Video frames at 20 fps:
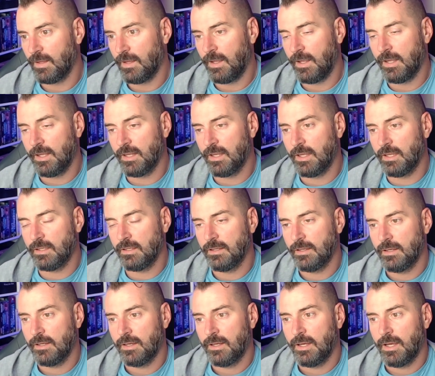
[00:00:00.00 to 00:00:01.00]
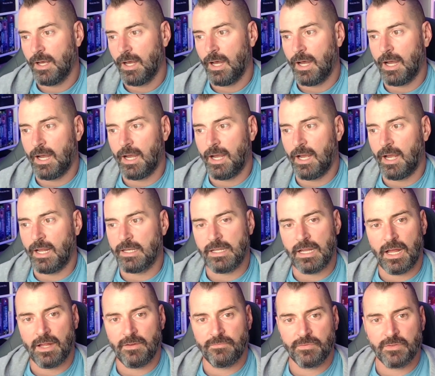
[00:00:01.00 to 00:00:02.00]
And
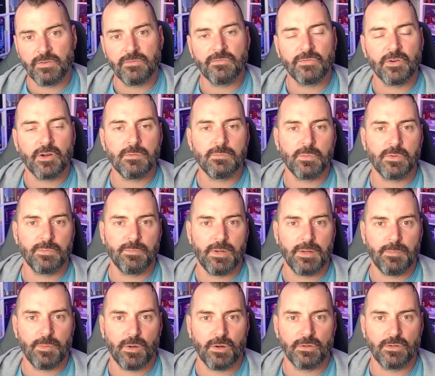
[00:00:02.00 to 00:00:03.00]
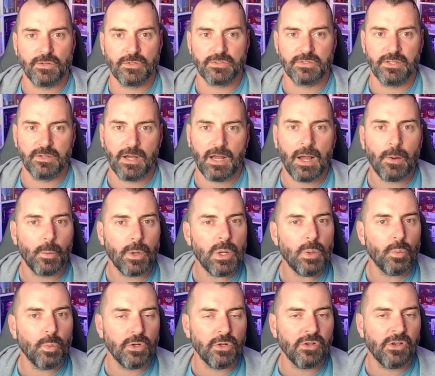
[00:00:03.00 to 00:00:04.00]
I've confirmed with my partners that we
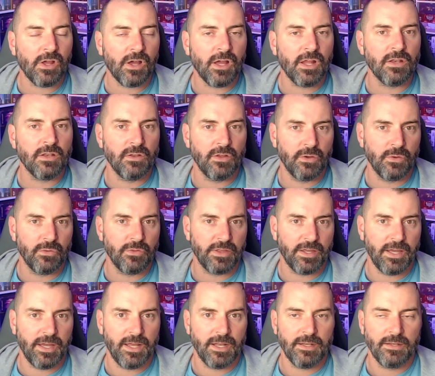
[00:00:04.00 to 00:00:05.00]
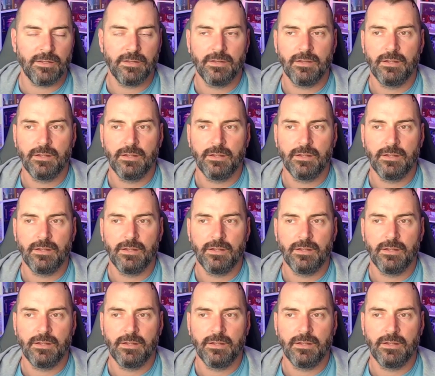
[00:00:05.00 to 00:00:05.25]
will not know that